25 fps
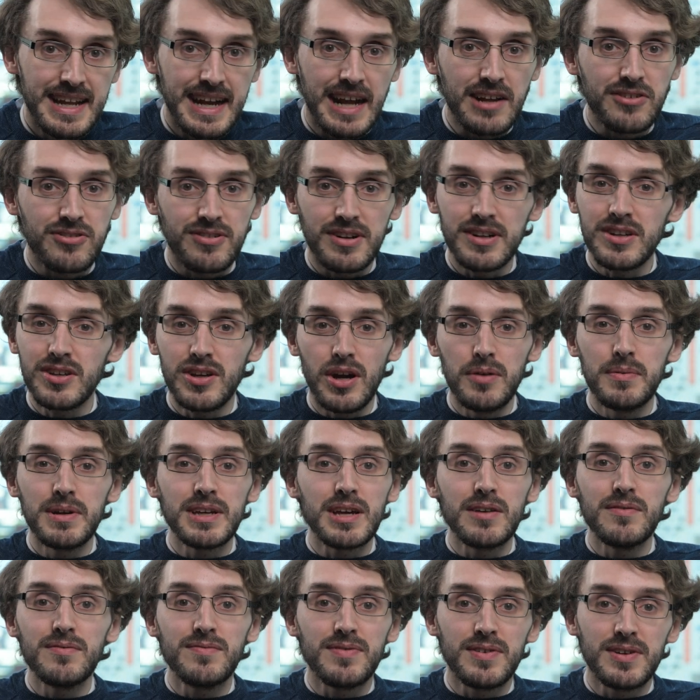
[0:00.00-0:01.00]
And actually going
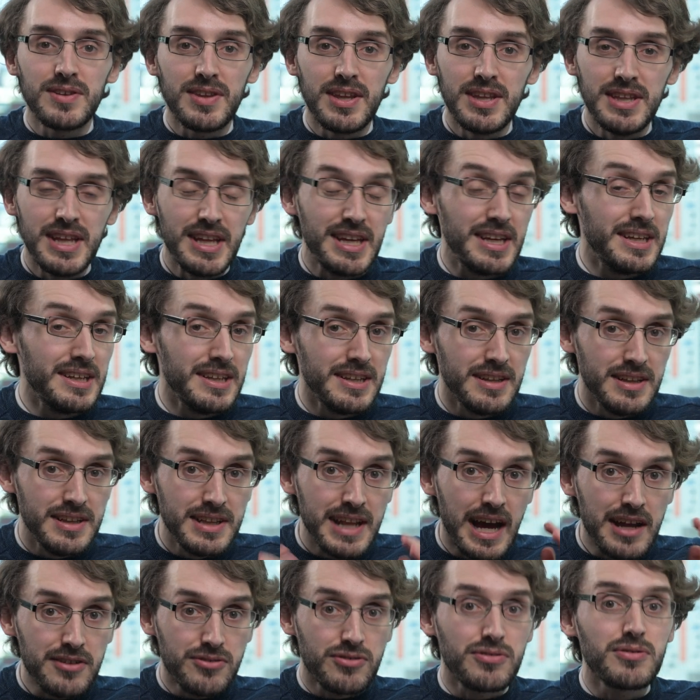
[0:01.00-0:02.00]
in for the
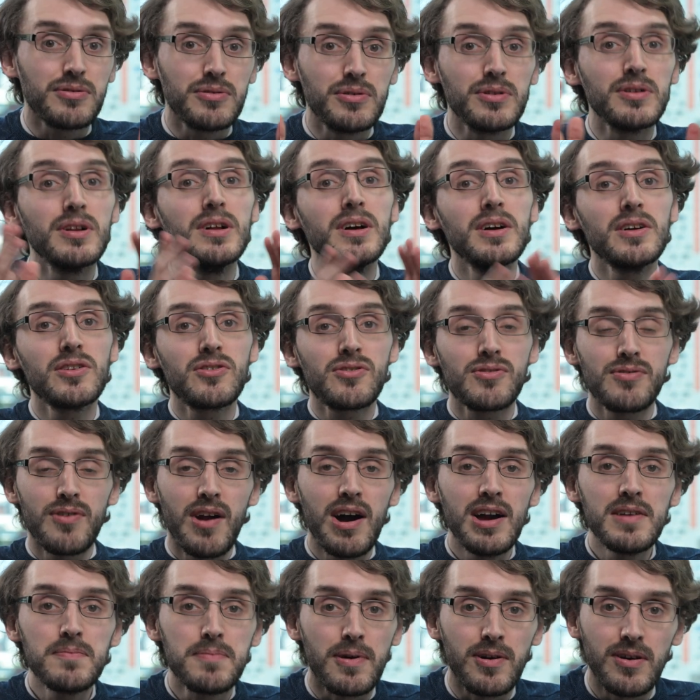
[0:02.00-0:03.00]
natural
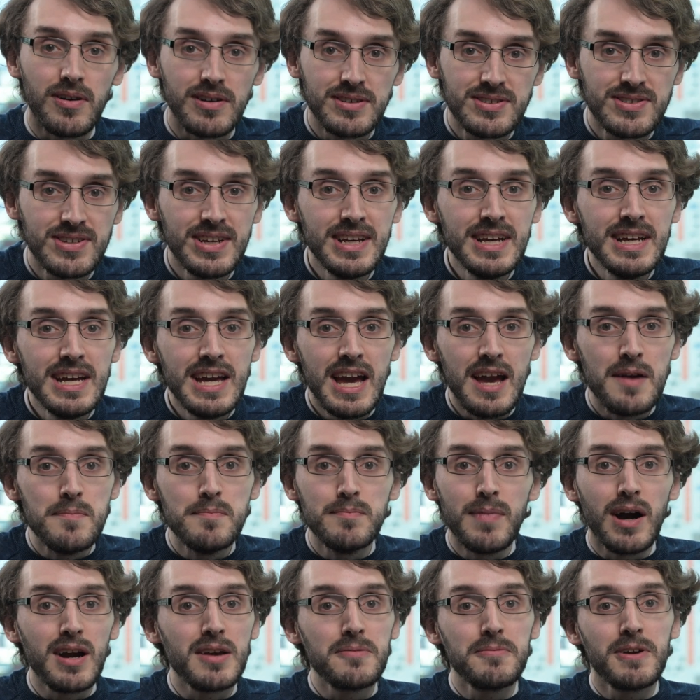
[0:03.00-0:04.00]
tripos, it
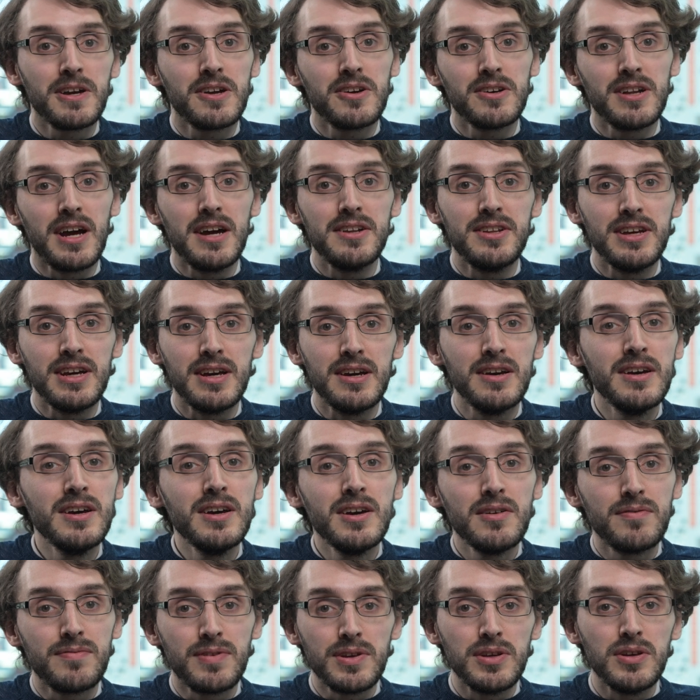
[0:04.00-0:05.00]
might be a good idea
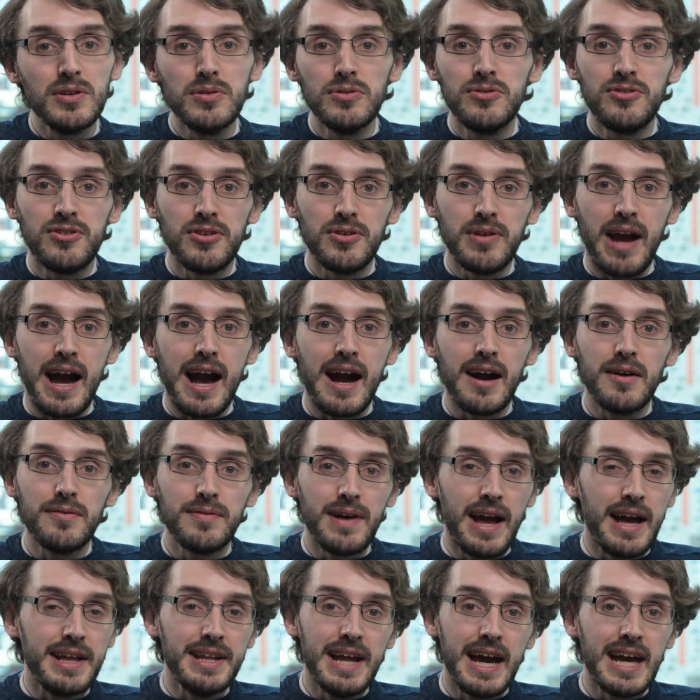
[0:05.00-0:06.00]
for you to have
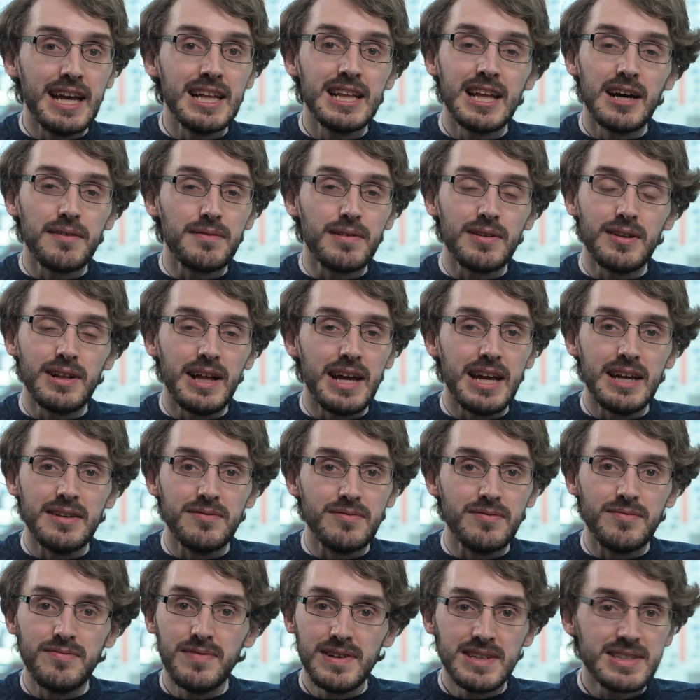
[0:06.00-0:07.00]
an A level
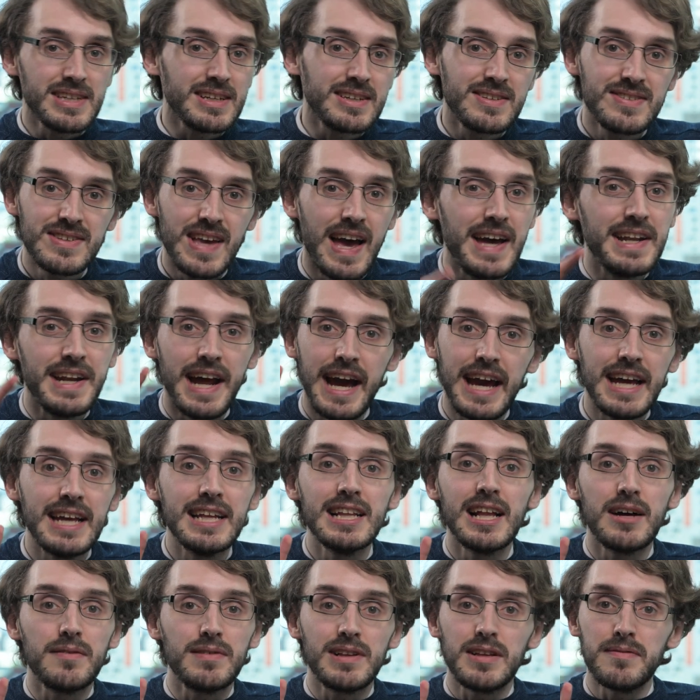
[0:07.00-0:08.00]
in physics, an A
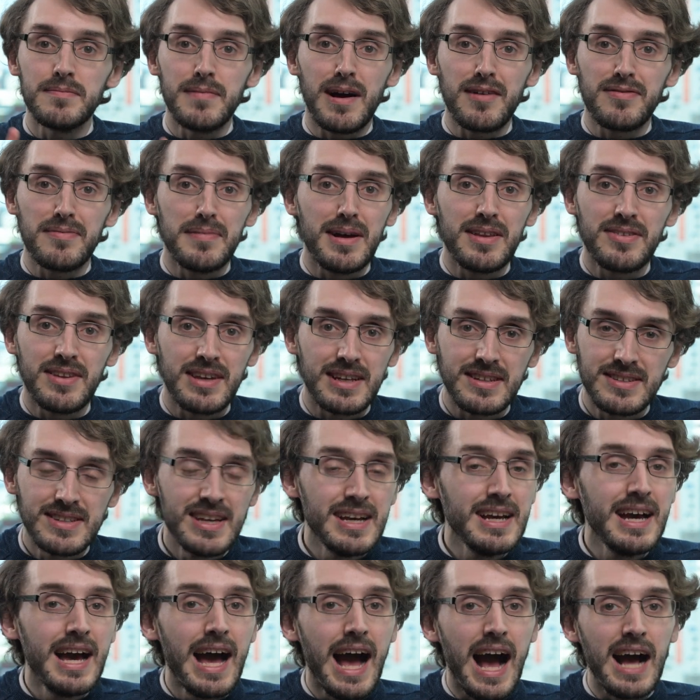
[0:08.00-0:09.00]
level in mathematics,
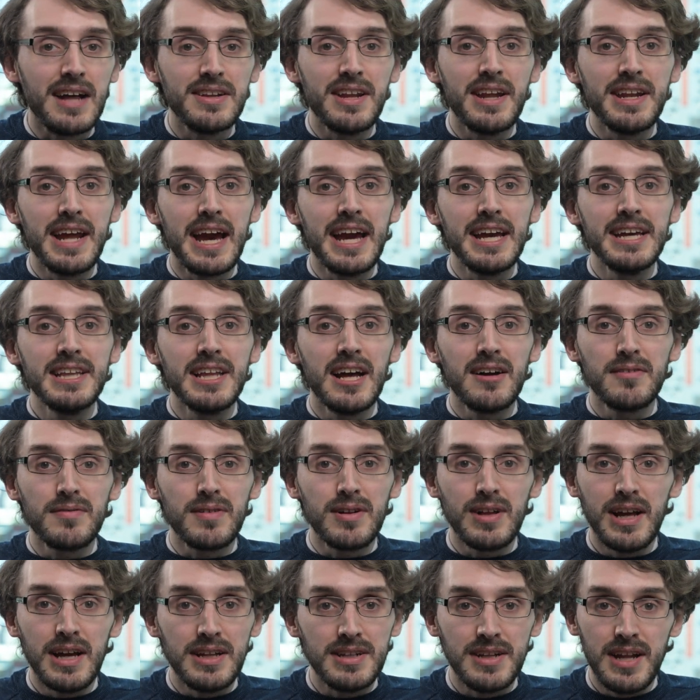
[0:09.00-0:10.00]
and an A
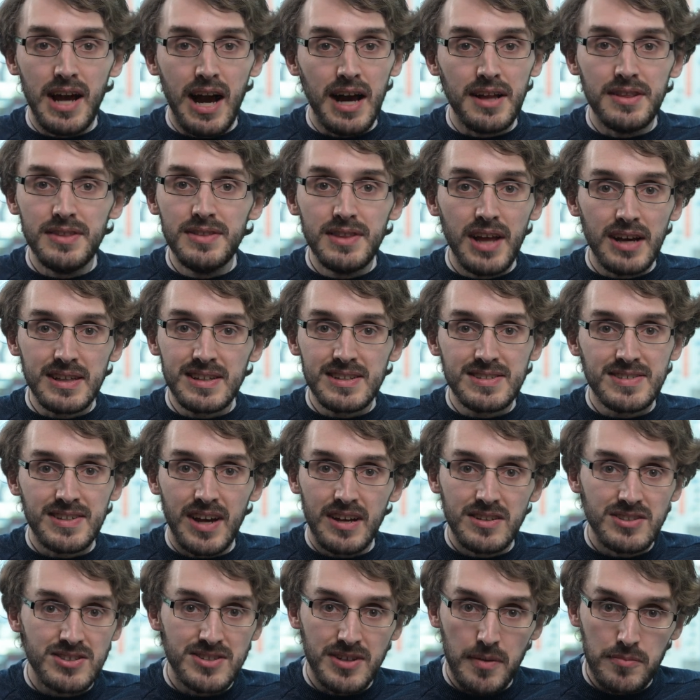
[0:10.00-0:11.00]
level in another
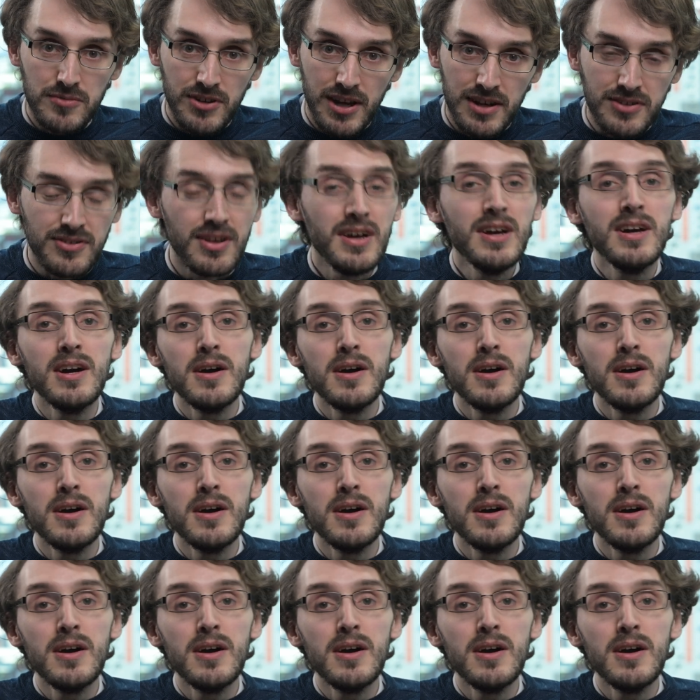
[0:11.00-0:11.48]
science subject.